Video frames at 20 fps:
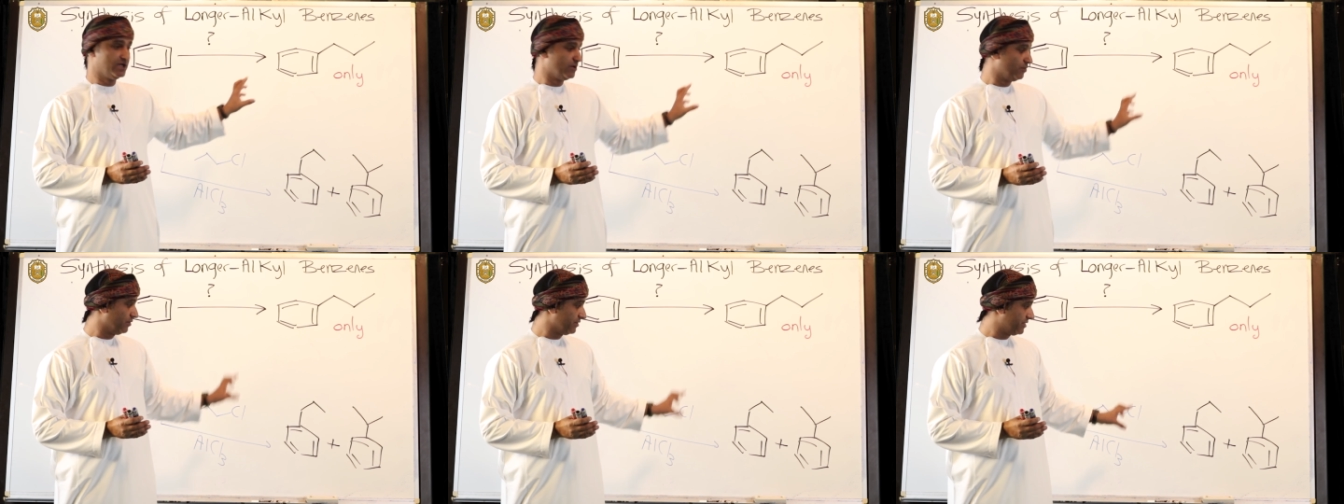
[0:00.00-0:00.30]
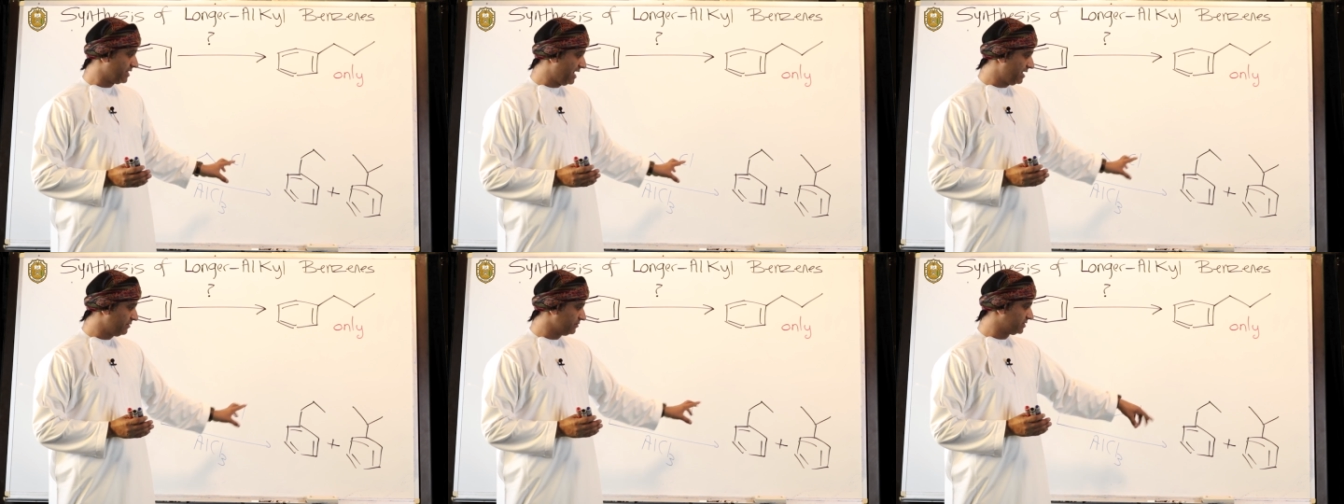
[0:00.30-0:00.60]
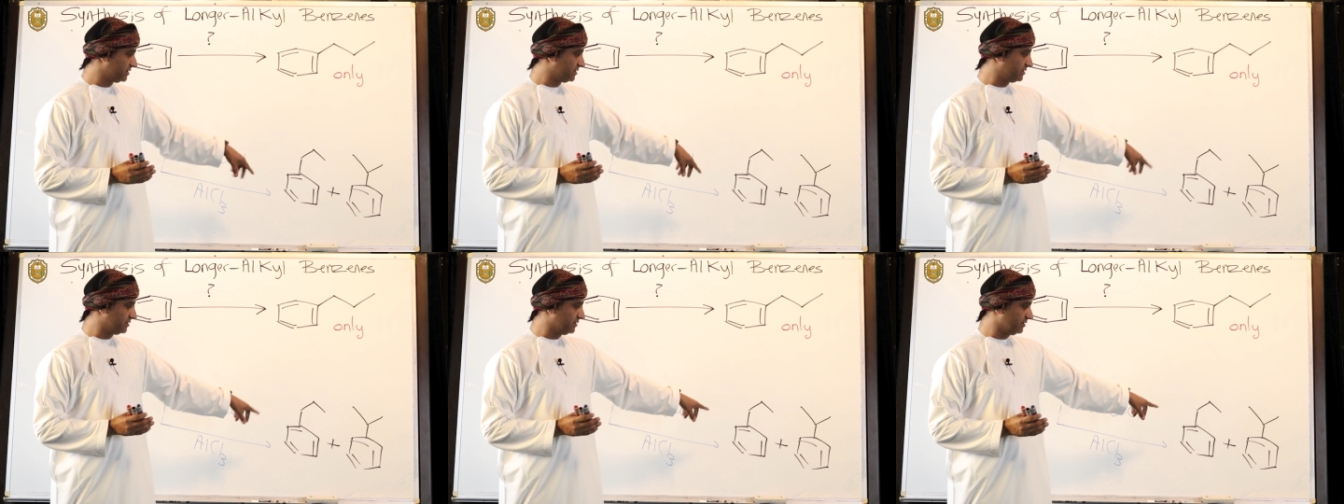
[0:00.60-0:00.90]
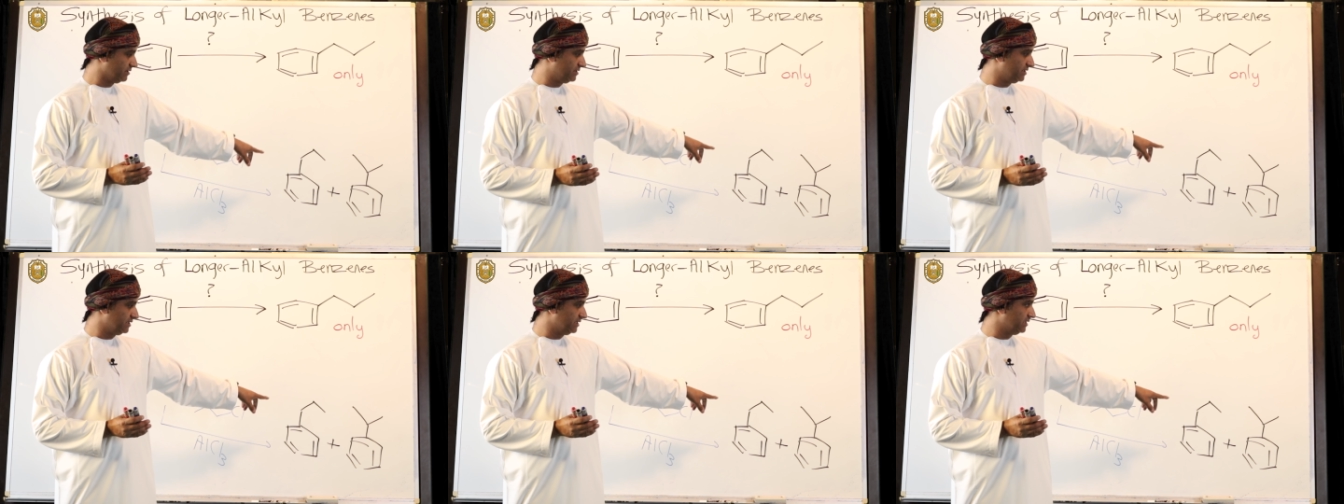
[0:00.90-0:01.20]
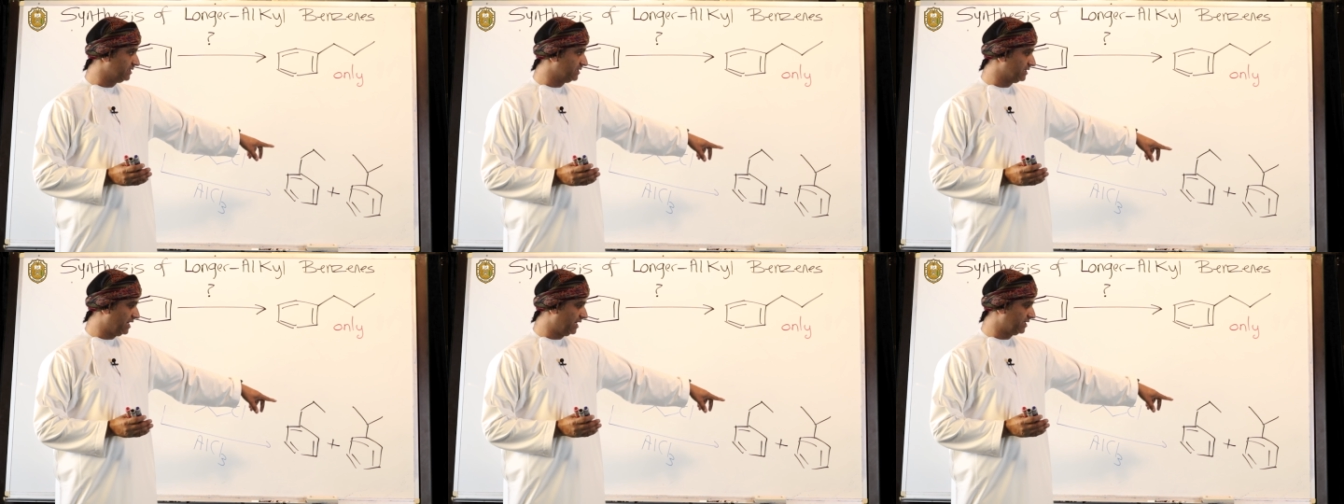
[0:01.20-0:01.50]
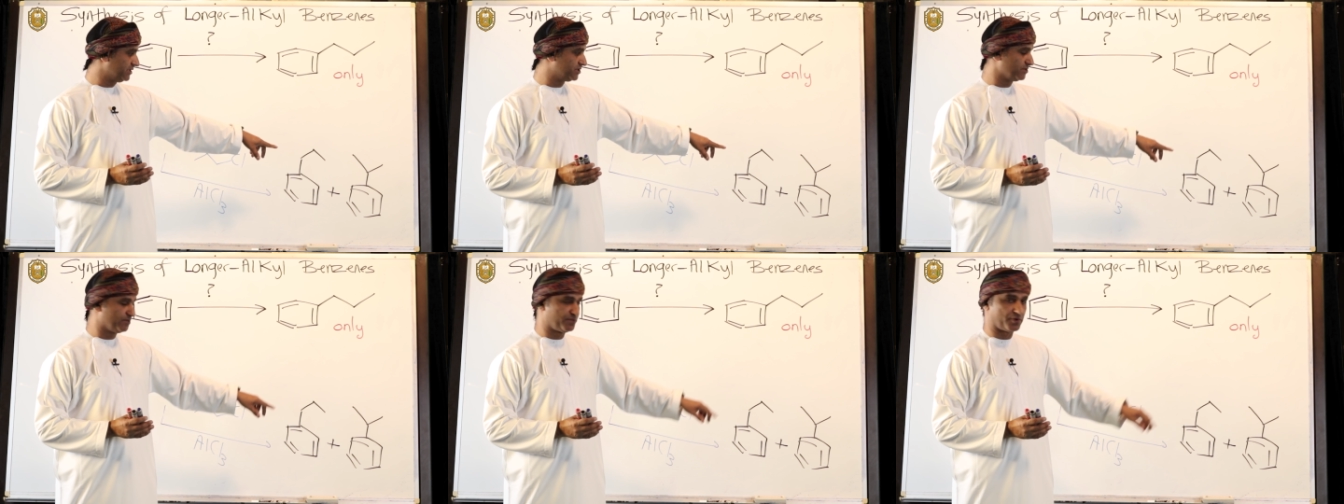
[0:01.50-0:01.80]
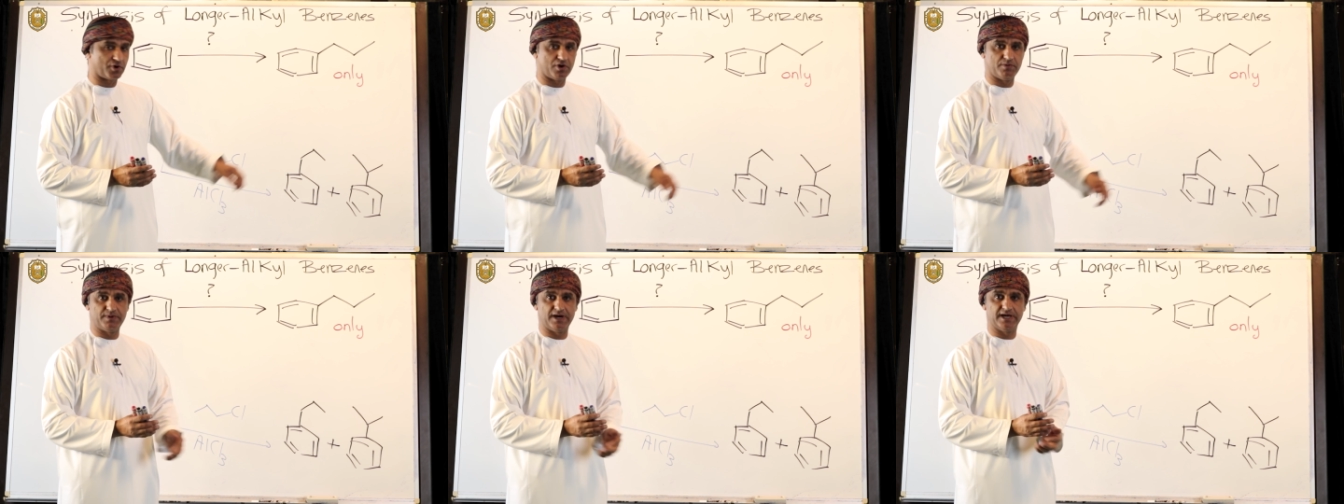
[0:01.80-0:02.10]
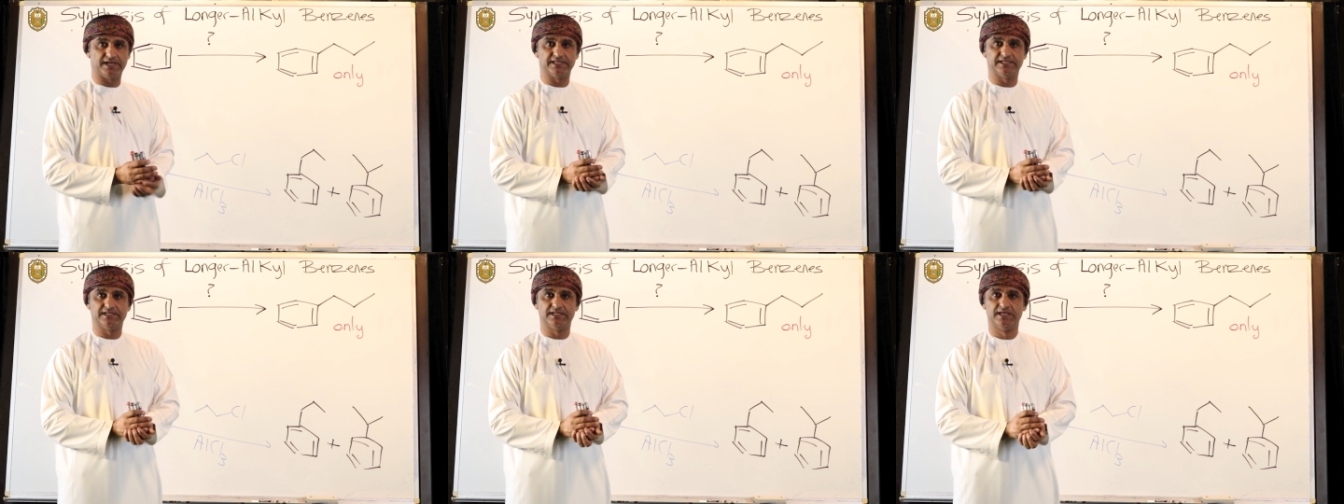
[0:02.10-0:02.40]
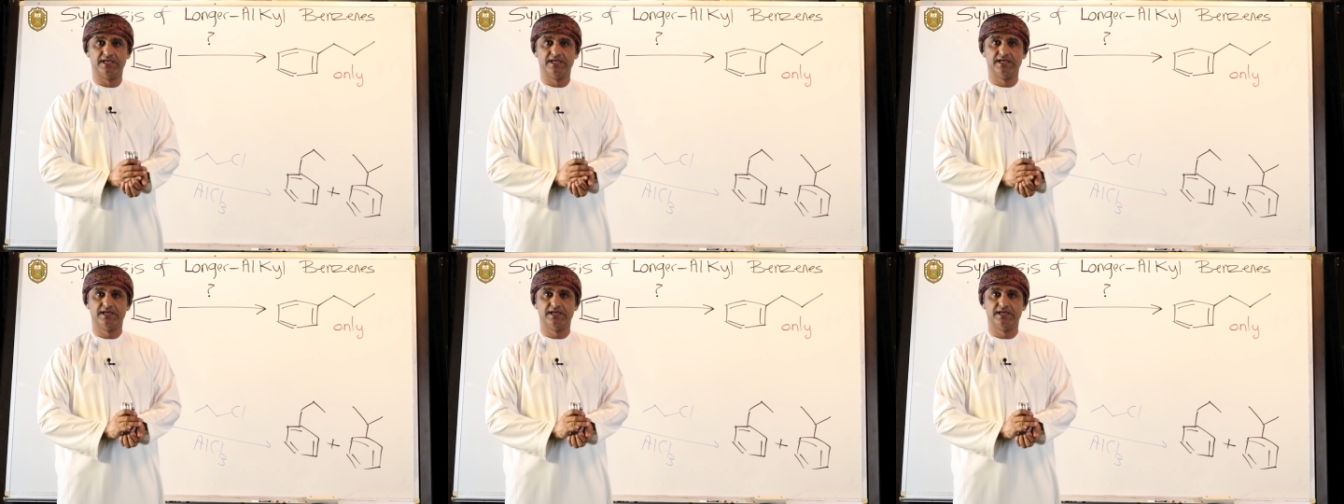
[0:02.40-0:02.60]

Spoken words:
without the isopropyl